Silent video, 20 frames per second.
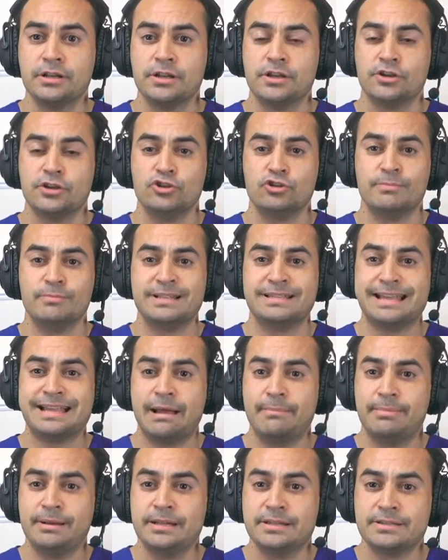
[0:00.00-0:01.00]
your
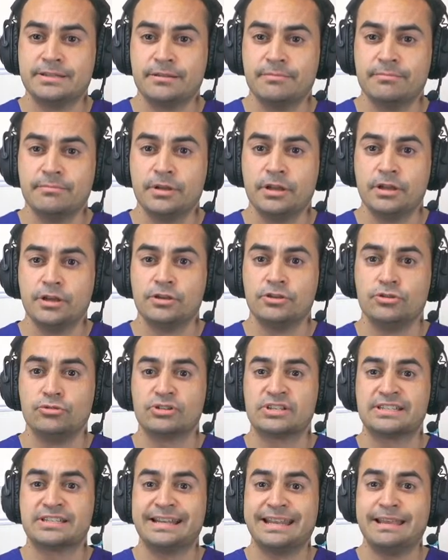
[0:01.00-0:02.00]
metabolism, your
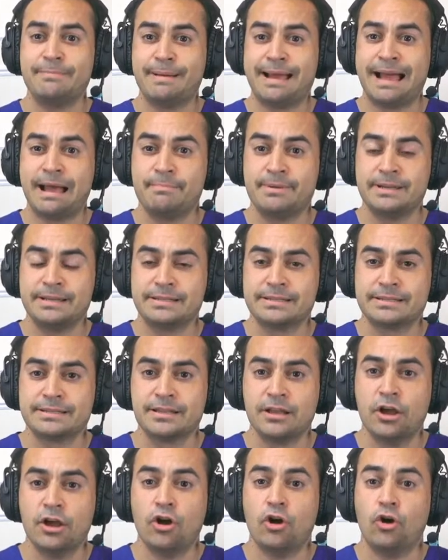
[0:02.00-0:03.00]
sleep habits,
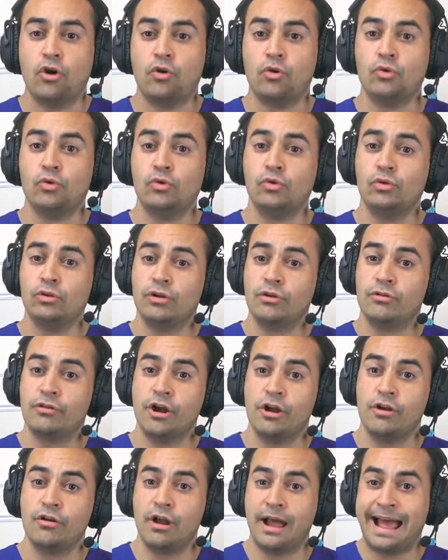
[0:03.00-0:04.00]
all
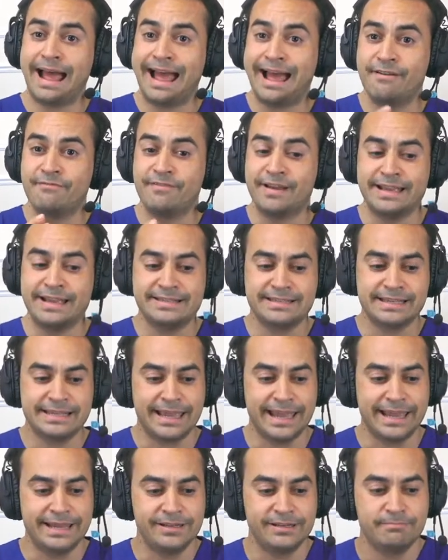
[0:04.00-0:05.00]
have a
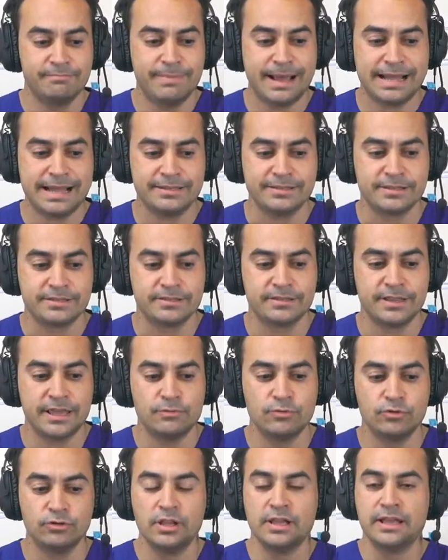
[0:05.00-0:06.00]
circadian pattern. So they
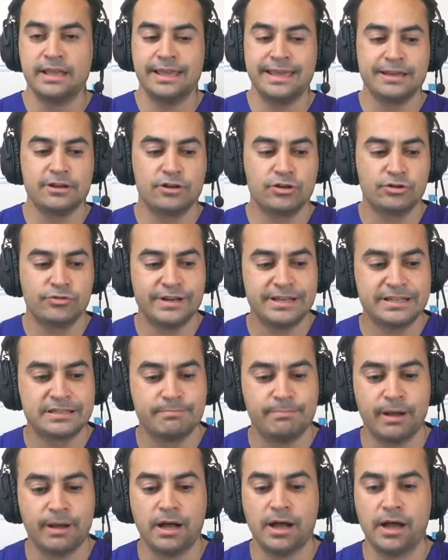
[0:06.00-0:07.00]
will increase
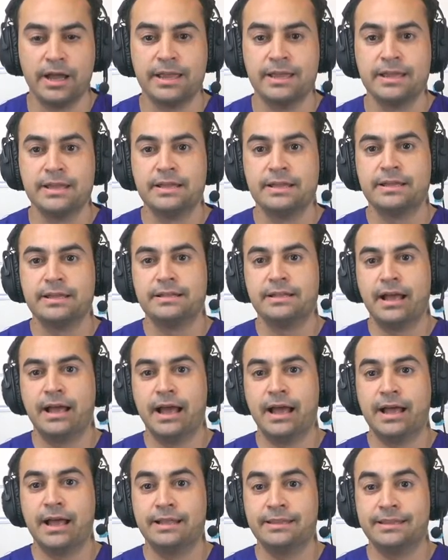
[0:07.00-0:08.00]
by
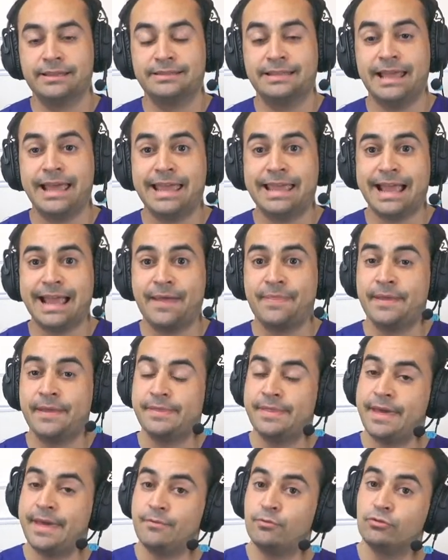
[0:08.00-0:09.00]
the day and
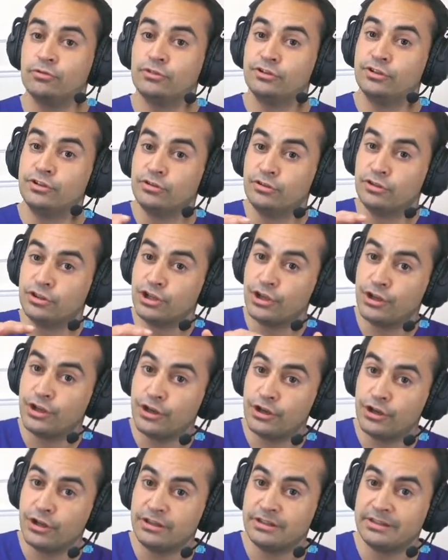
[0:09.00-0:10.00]
then they will
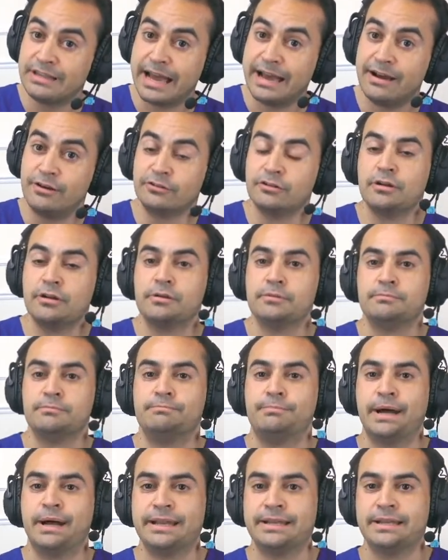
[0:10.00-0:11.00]
turn down
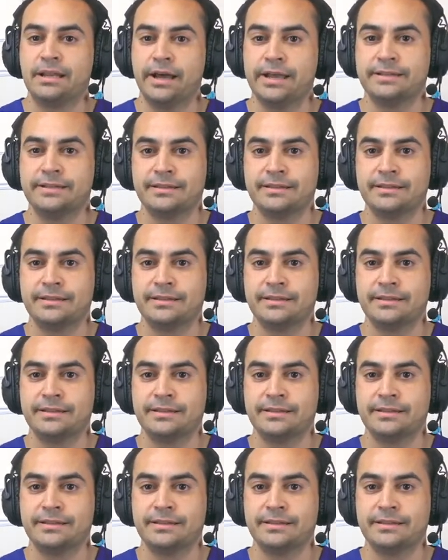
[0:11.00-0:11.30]
by night.